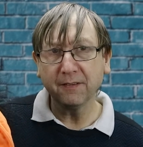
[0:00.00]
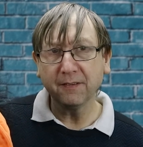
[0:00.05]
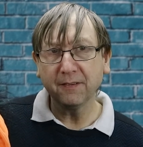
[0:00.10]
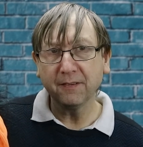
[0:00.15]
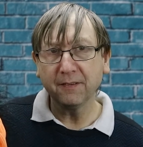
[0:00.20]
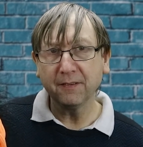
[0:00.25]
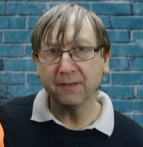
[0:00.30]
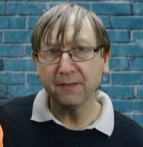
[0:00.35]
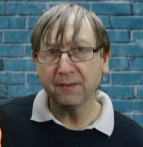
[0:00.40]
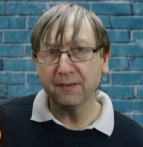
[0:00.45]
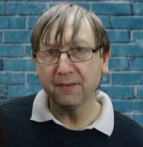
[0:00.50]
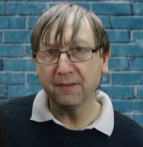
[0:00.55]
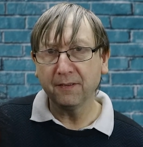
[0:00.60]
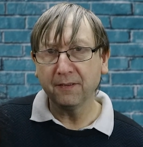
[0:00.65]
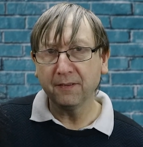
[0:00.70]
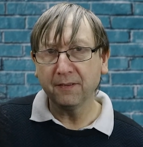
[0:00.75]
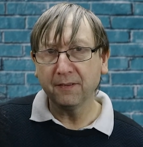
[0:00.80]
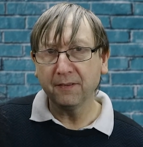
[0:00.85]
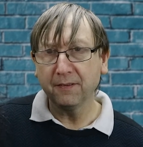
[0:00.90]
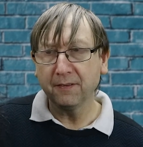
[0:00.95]

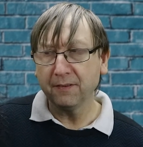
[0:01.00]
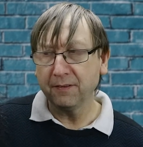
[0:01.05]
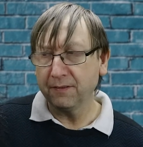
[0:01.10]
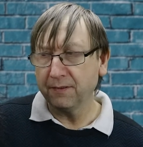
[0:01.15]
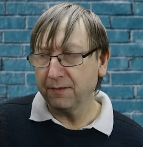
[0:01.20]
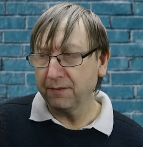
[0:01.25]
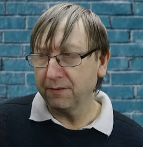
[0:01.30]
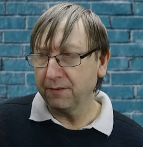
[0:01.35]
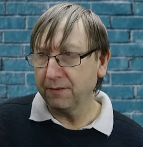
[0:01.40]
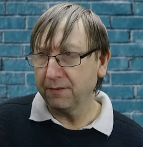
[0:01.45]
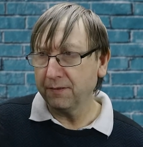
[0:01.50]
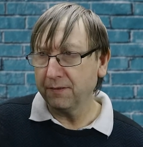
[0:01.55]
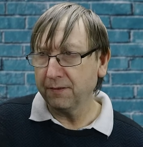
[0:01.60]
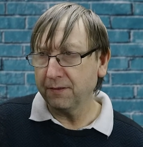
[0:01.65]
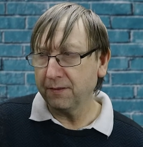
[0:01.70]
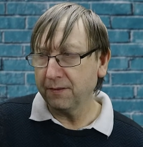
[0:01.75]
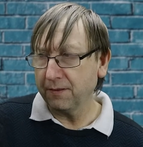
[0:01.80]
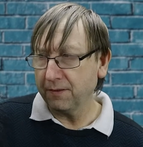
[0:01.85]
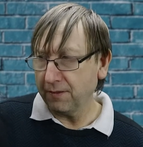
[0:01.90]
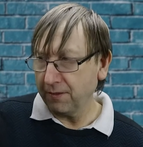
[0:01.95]

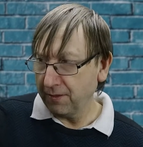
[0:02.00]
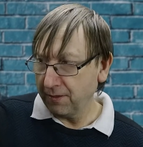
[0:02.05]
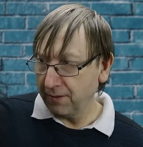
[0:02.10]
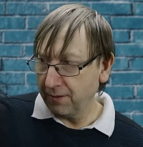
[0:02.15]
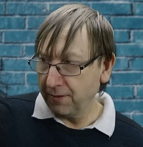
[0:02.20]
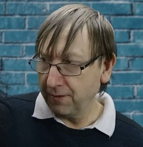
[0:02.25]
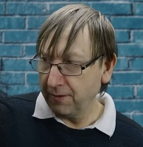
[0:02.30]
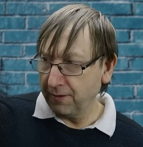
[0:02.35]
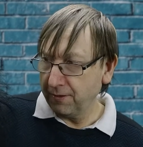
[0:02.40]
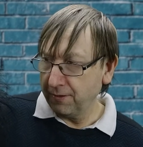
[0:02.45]
Nobody speaks.